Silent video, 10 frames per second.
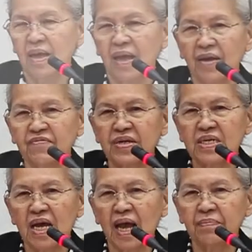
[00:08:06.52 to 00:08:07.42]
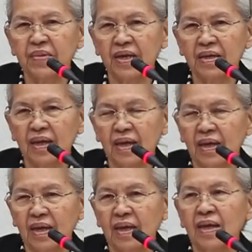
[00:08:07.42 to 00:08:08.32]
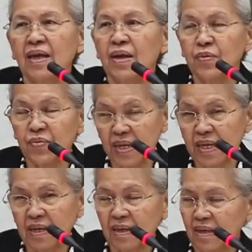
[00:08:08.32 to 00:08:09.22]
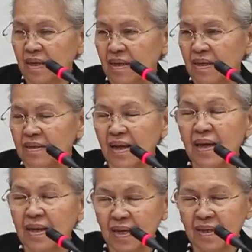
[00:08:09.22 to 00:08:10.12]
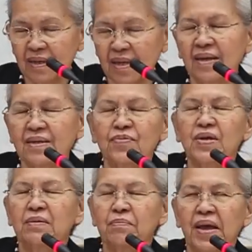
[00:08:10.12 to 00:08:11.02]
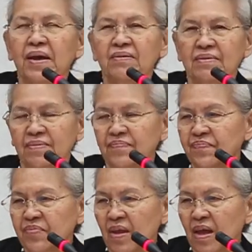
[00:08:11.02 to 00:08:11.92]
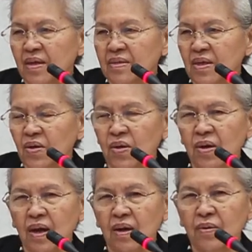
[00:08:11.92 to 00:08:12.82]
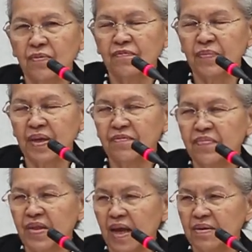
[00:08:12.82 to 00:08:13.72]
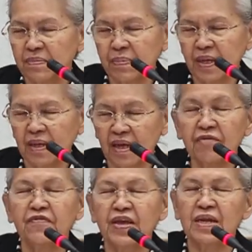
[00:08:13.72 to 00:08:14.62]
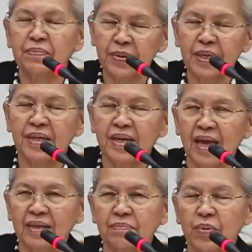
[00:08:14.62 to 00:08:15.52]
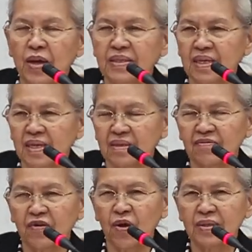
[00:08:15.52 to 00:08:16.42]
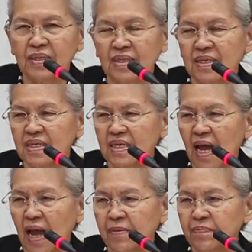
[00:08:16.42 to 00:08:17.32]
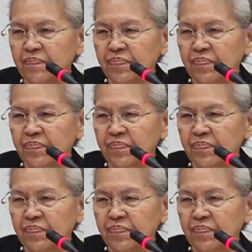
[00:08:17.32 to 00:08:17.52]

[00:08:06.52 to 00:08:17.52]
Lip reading: Every time that they ring, they hear the ring bell. So if we repeat that process for a certain time,